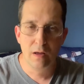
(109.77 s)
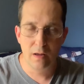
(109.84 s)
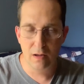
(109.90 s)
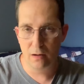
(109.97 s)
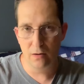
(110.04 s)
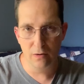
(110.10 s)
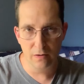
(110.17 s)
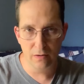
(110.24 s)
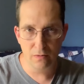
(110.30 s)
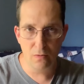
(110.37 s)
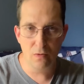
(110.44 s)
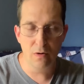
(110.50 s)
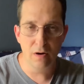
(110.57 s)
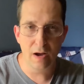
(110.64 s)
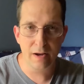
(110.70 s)

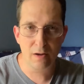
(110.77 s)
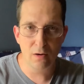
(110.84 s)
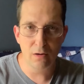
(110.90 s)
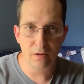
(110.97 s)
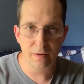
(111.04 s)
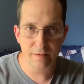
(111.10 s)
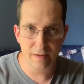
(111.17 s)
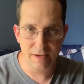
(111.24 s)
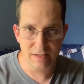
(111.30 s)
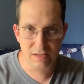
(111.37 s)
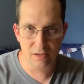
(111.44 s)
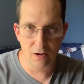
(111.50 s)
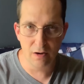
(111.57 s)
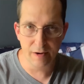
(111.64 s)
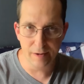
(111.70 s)
or I call it a
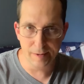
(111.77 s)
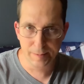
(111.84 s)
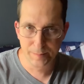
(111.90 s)
sauna,